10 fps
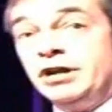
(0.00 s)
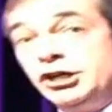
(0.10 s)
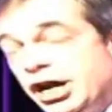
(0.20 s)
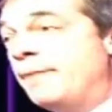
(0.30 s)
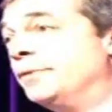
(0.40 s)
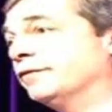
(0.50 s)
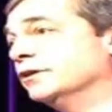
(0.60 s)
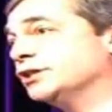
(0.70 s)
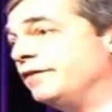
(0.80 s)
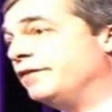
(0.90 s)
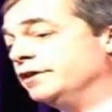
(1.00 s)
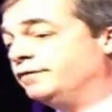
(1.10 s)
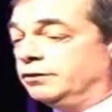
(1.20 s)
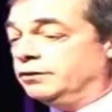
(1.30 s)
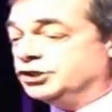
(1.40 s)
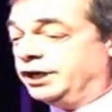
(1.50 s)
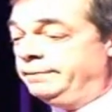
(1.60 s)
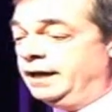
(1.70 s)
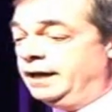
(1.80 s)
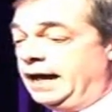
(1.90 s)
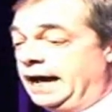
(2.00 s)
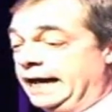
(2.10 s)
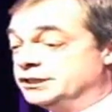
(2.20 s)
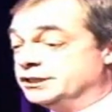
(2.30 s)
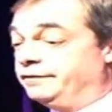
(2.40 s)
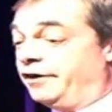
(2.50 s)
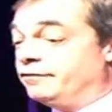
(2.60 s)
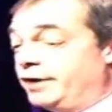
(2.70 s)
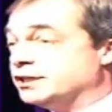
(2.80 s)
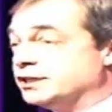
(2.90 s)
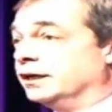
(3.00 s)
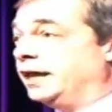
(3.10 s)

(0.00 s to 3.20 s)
chairman of Conservative Future, and until very recently,